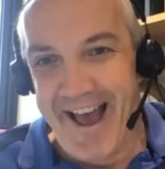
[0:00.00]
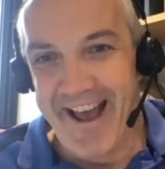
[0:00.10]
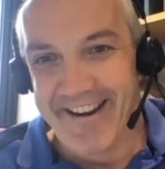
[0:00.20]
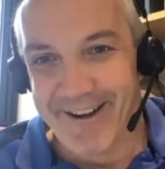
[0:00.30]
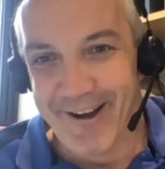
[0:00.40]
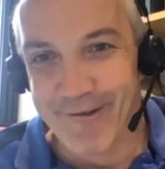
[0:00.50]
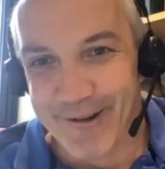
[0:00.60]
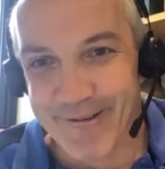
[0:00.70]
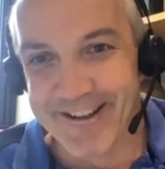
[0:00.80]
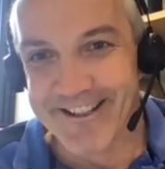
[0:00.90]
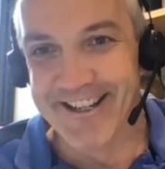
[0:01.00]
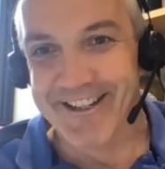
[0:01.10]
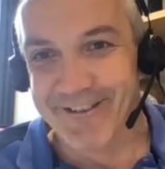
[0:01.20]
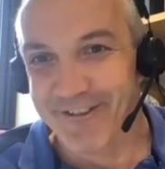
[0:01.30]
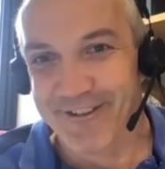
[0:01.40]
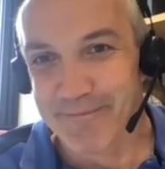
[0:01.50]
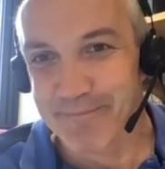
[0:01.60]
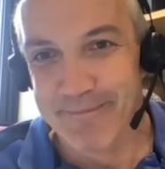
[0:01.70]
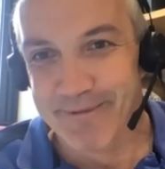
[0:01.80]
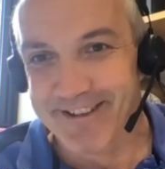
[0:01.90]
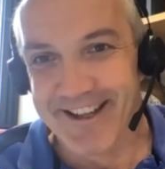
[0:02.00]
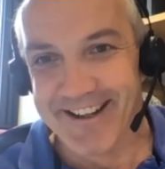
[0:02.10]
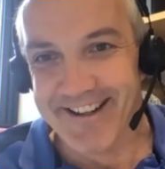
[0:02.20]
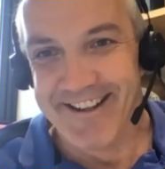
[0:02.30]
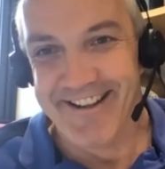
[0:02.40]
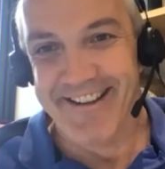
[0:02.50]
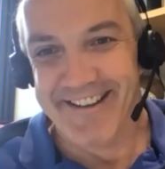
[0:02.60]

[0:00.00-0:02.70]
I wouldn't want to stand in front of people tackling,